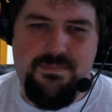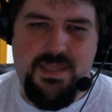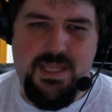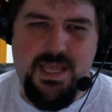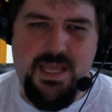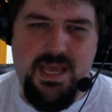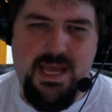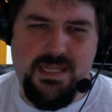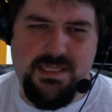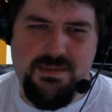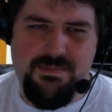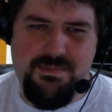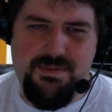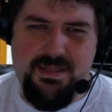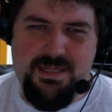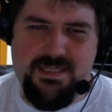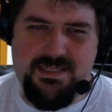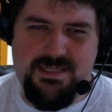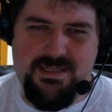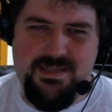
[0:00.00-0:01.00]
that's something
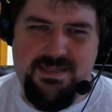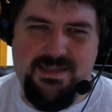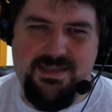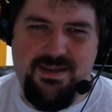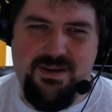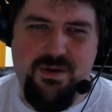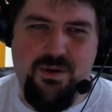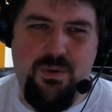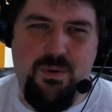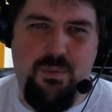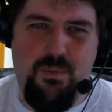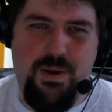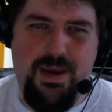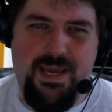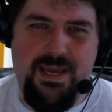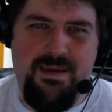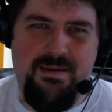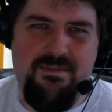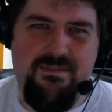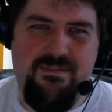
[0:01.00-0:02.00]
that's gonna go
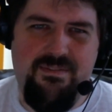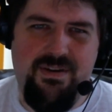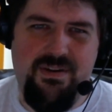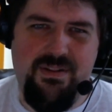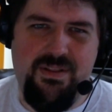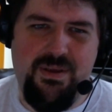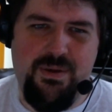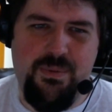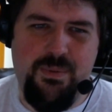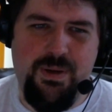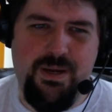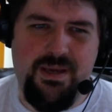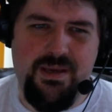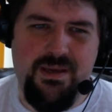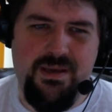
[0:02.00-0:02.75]
away fairly quick.